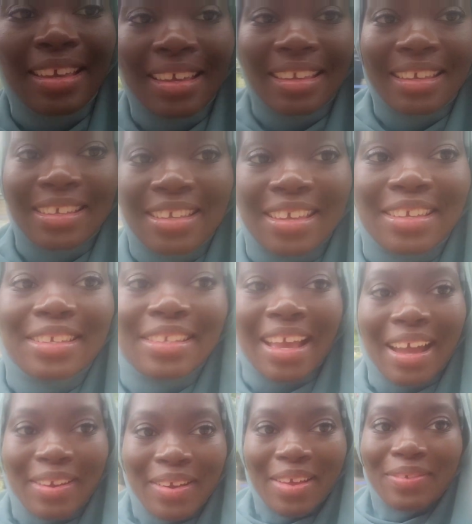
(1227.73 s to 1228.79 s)
He, he
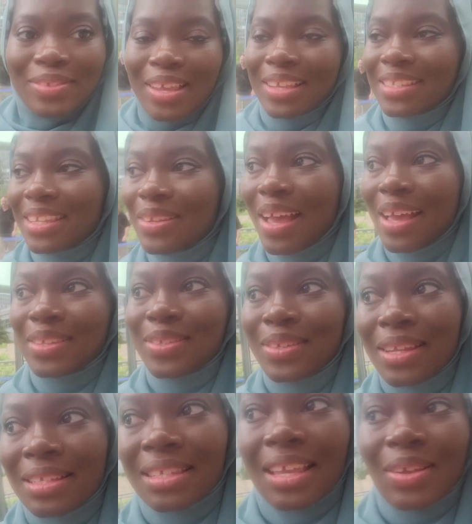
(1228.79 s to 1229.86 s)
arrives as, as soon
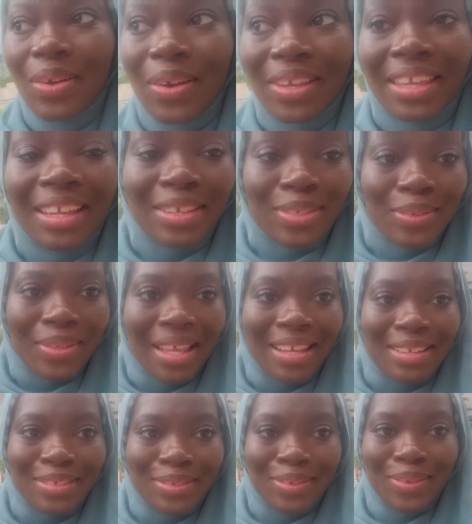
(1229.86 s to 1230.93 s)
as I got here, so that
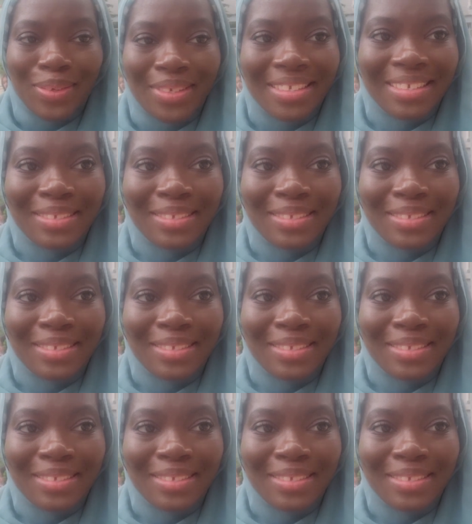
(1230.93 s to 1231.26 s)
is good.